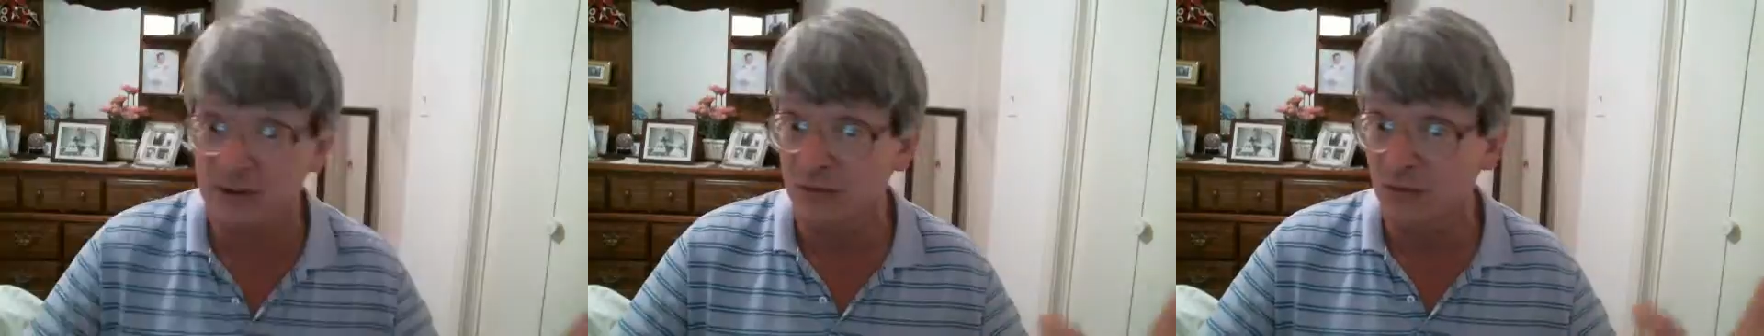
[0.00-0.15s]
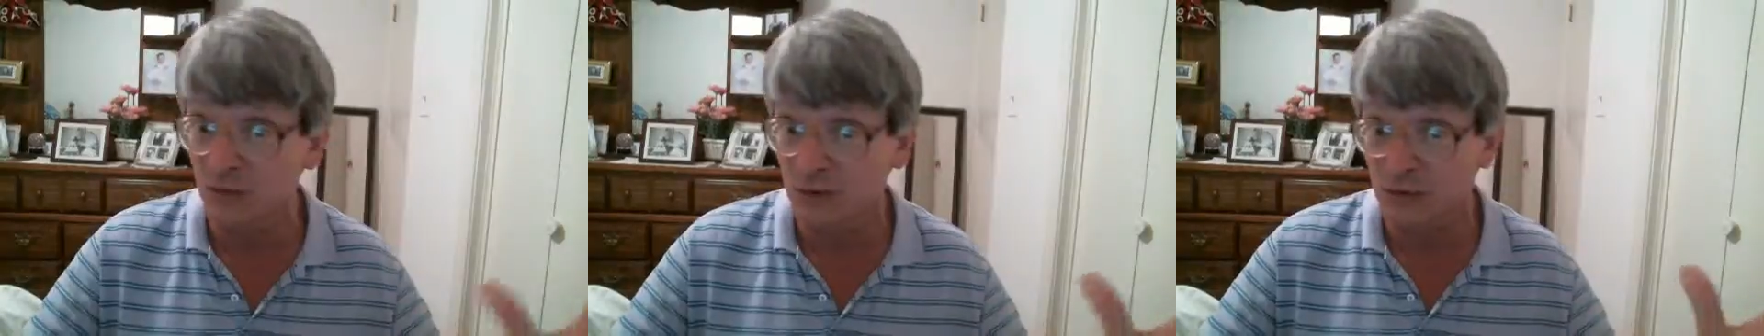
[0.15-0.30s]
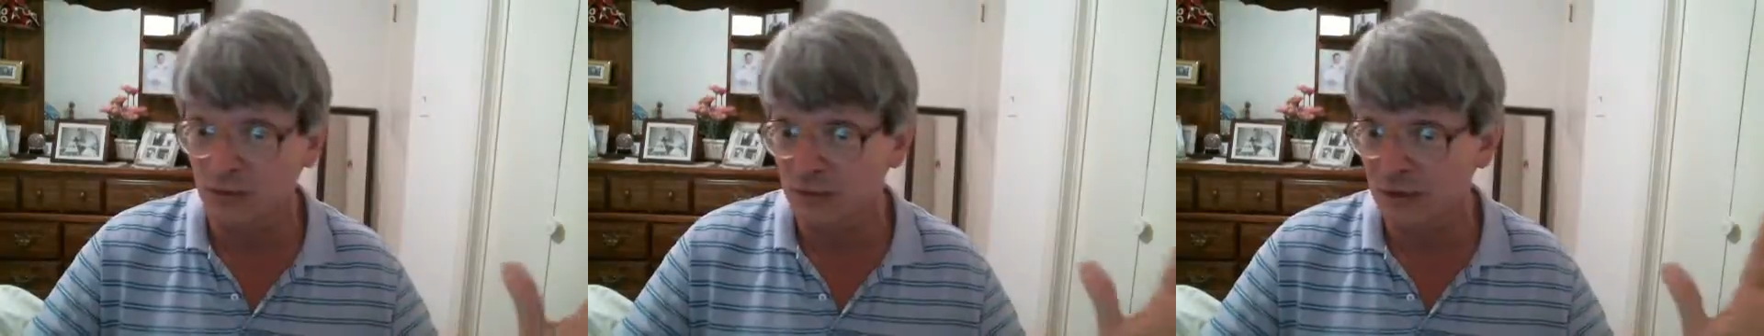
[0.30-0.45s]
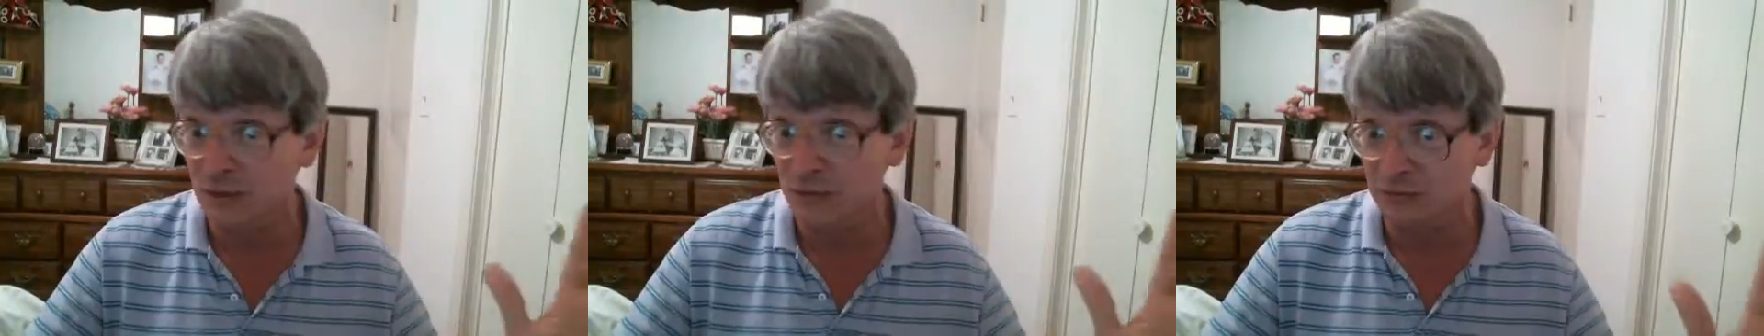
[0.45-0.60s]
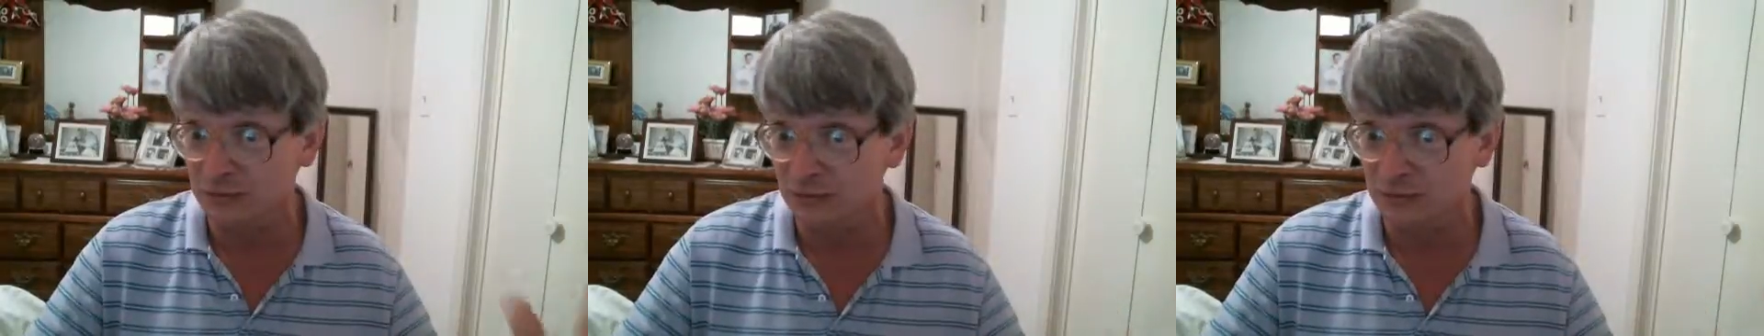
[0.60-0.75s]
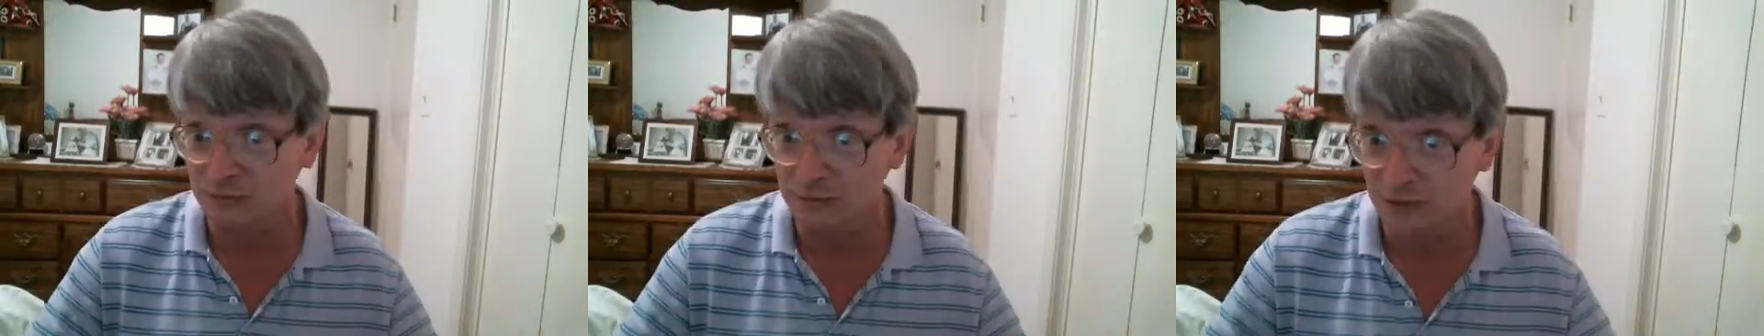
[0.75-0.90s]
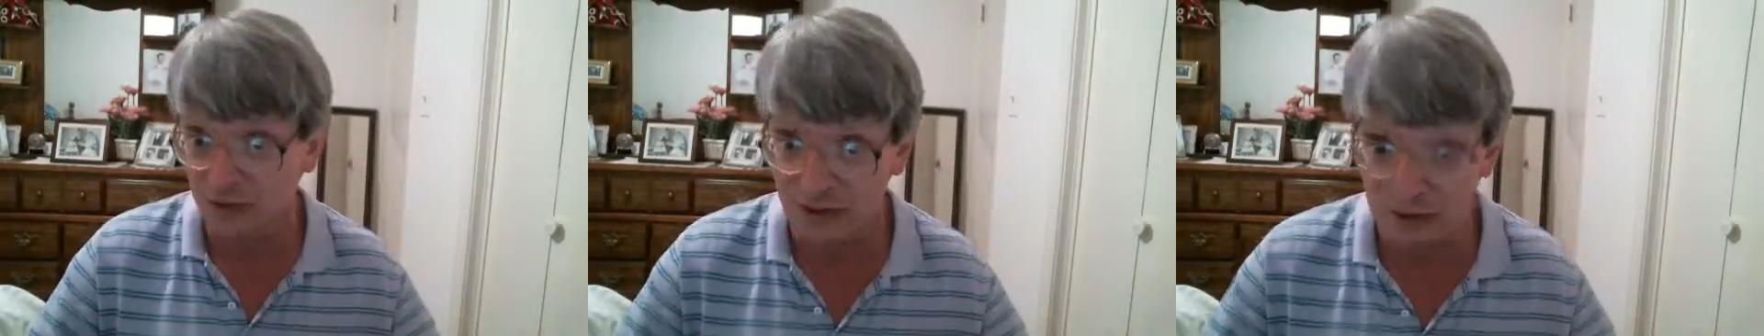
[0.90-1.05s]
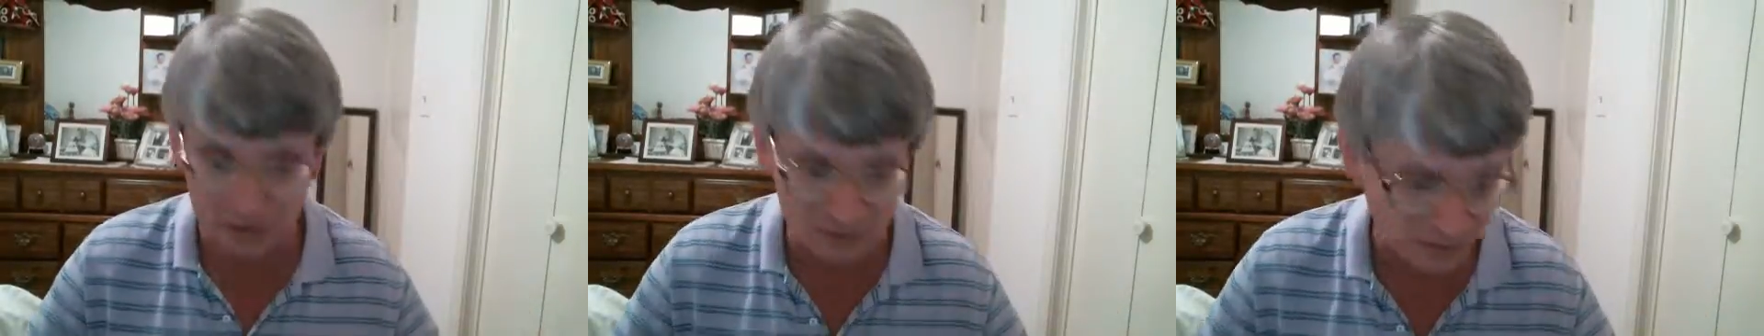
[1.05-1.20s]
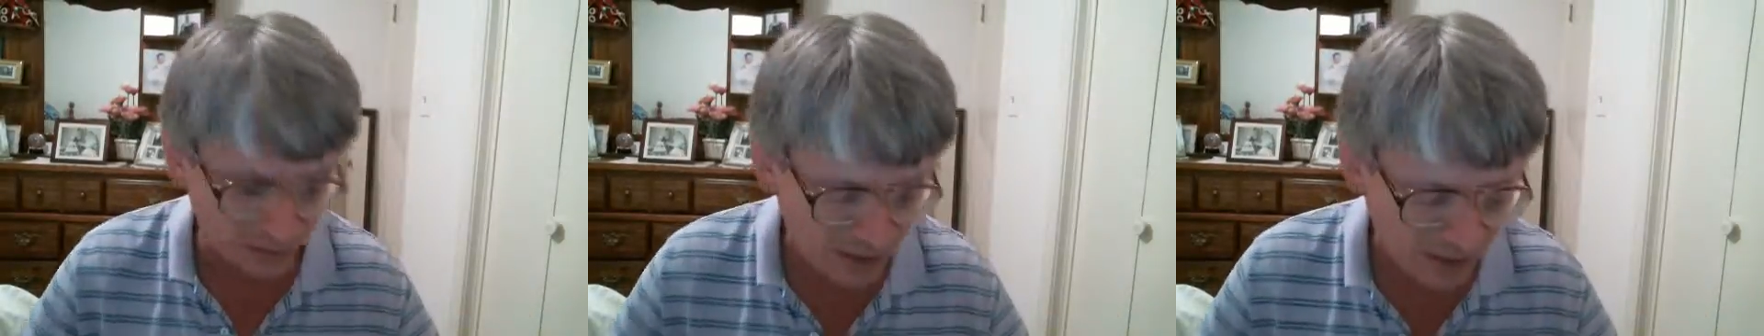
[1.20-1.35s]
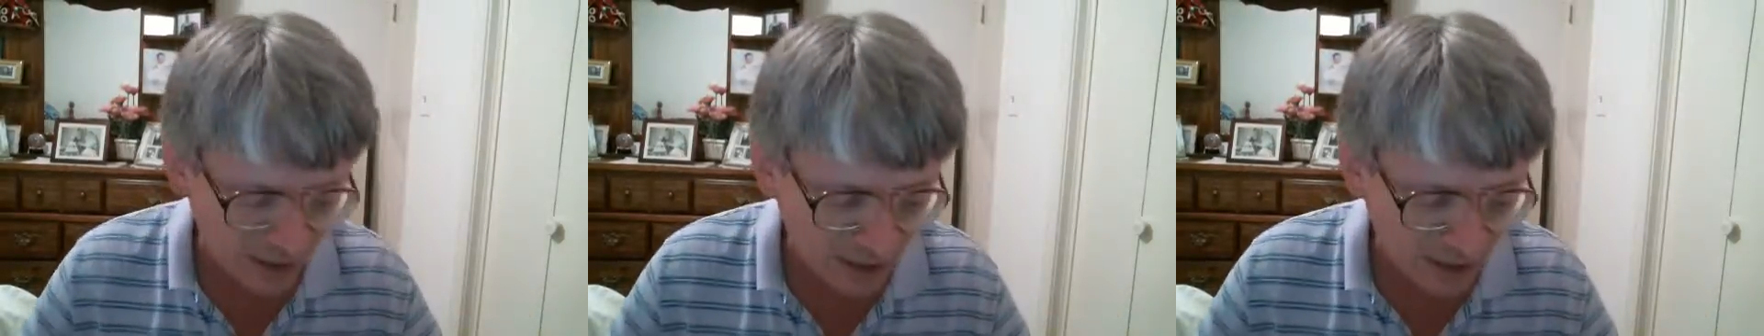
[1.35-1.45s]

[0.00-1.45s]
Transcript: the world knows this song.